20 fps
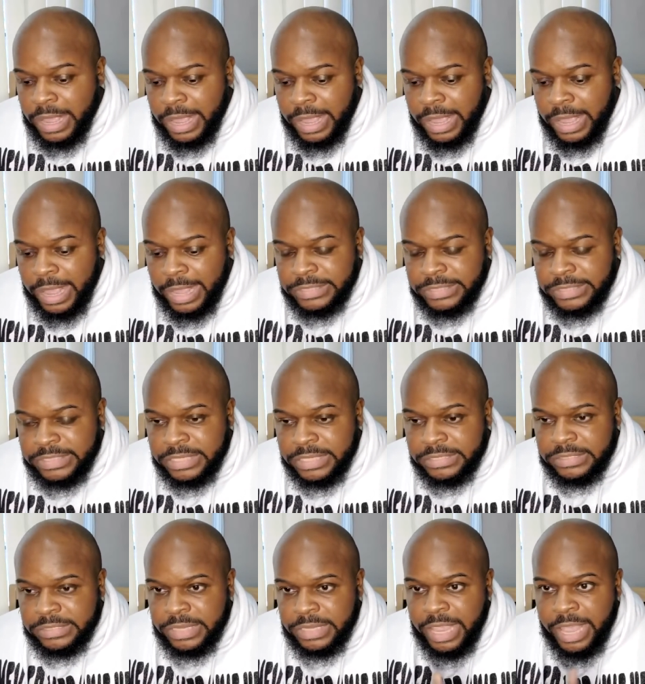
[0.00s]
I
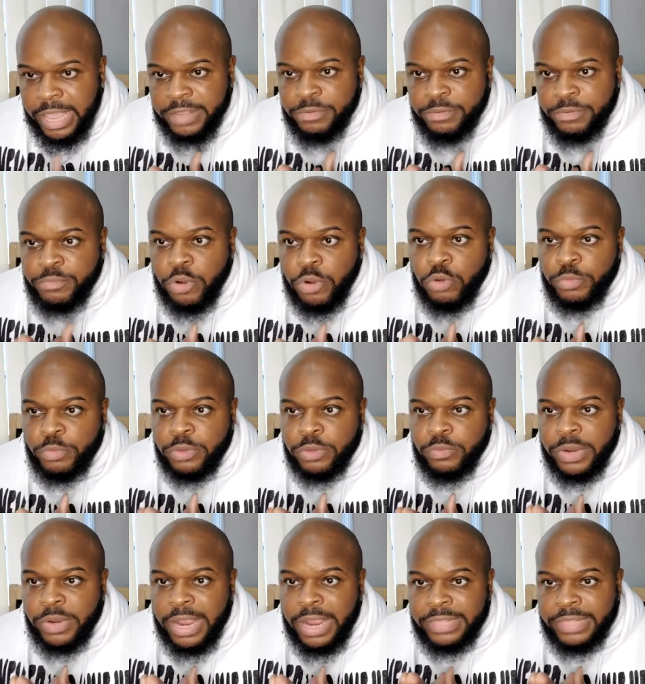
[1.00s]
just had a moment
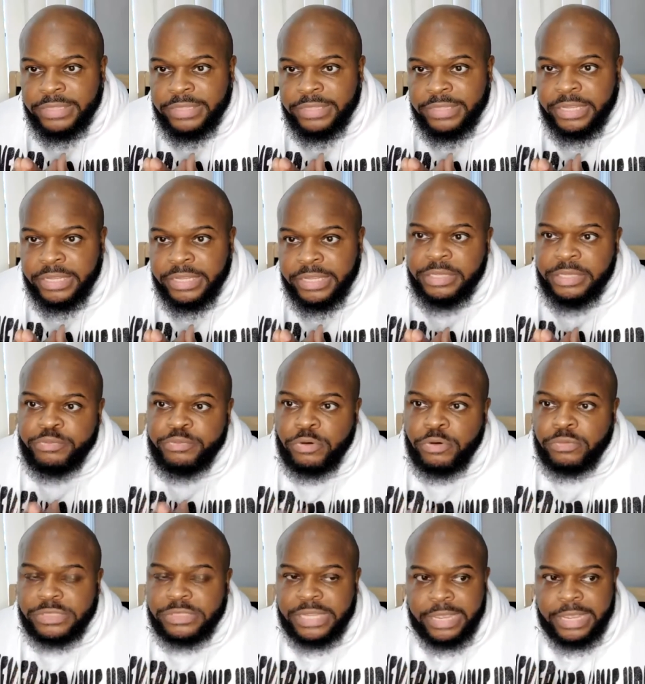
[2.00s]
where I literally broke
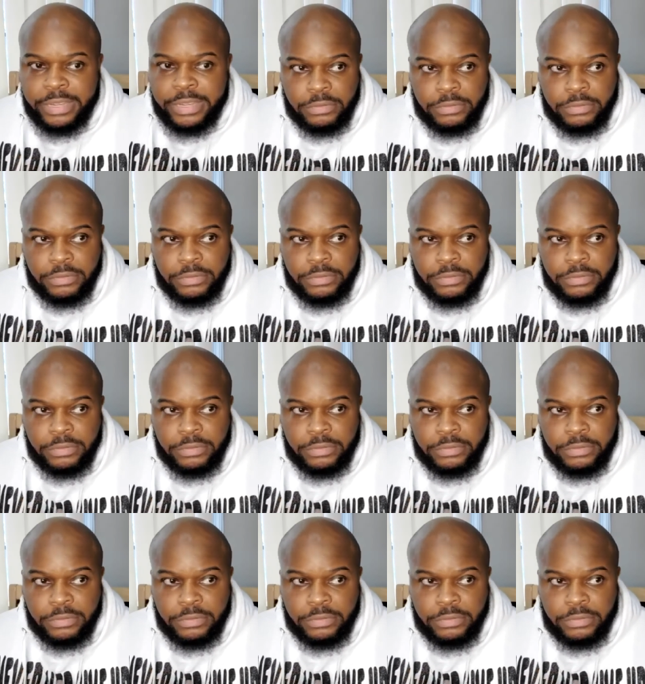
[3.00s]
down.